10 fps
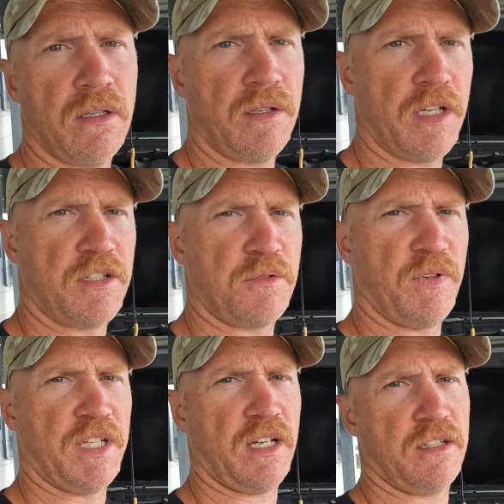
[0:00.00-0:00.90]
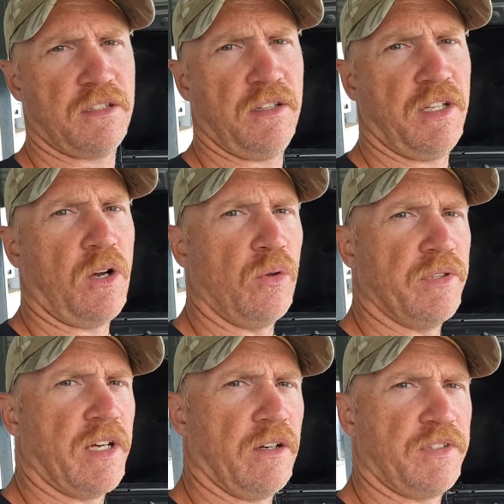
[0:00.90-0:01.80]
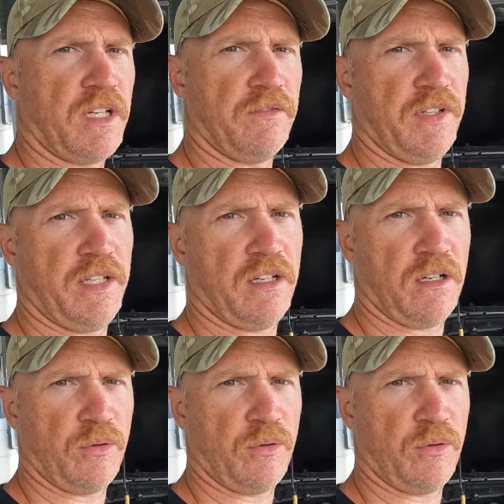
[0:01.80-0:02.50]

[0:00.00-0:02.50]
Now, just in regards to the alternator, I've done a video.